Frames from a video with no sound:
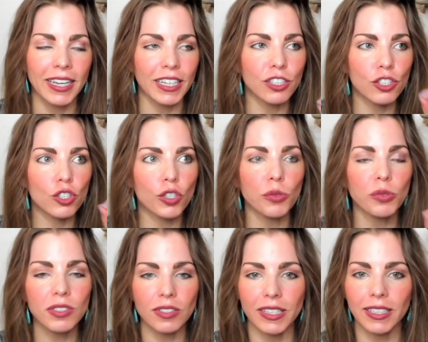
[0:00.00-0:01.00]
it's so
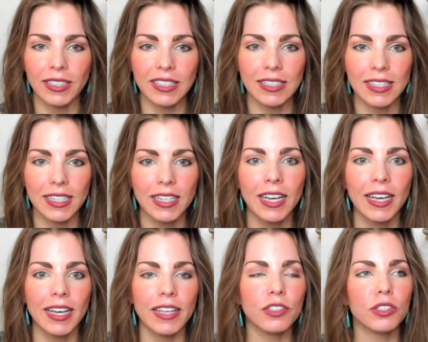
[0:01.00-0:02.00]
slick and easy.
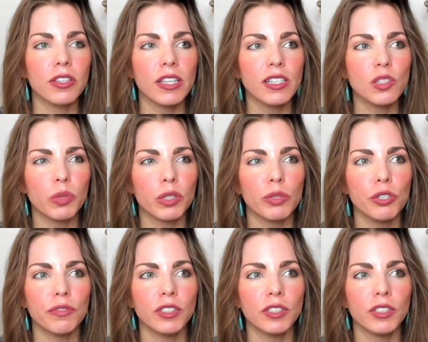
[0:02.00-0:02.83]
There are things where when you fill it